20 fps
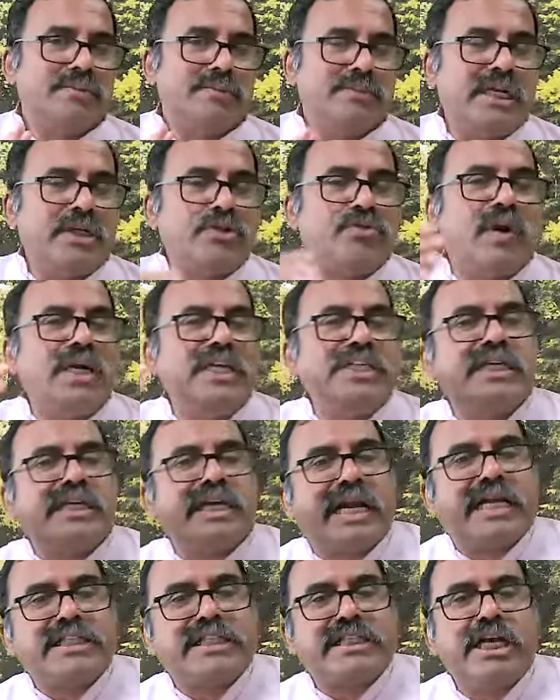That's what is the
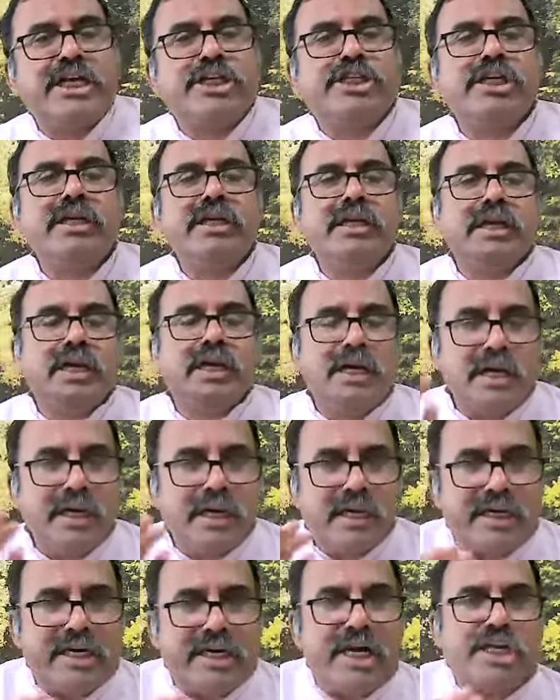translation,
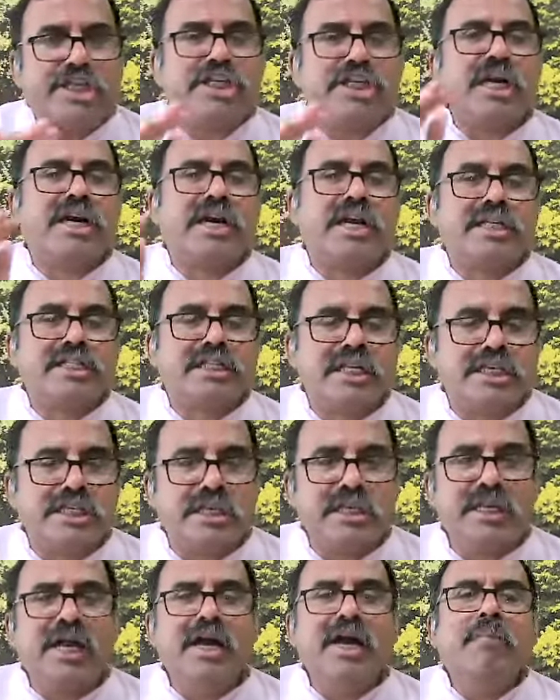traditional
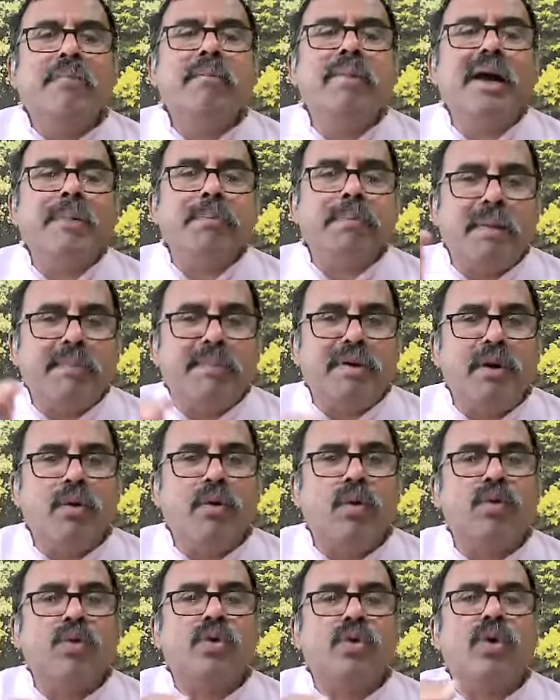translation by people
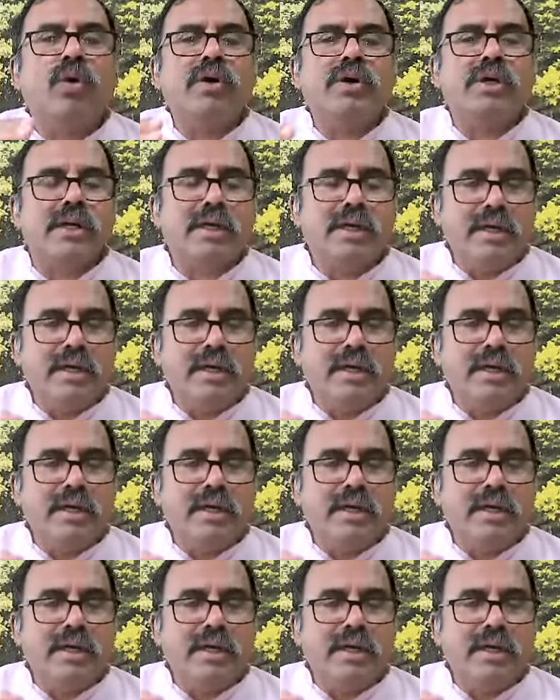who don't,